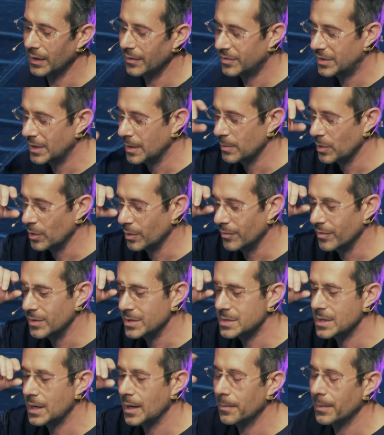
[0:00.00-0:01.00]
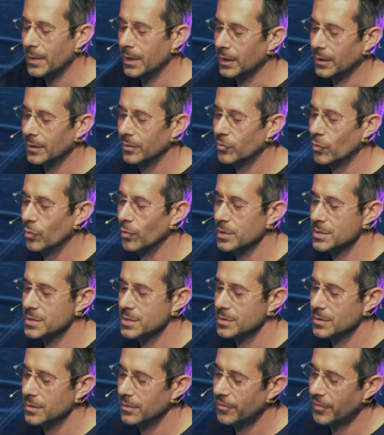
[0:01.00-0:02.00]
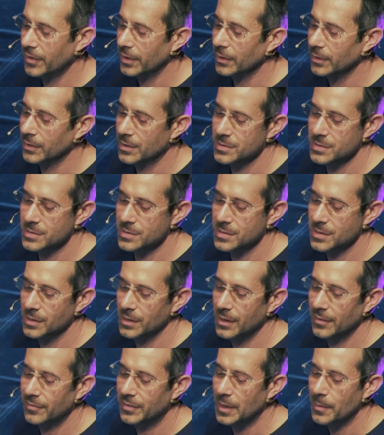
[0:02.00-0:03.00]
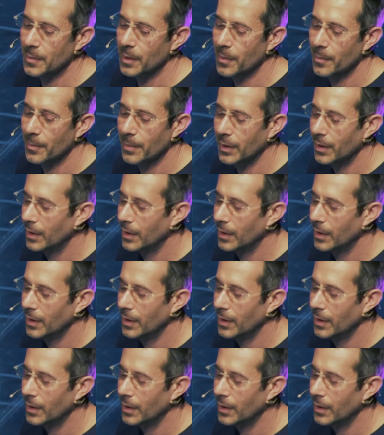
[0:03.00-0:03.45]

demo of this happening. Of course it's going to fail because this is a live demo, but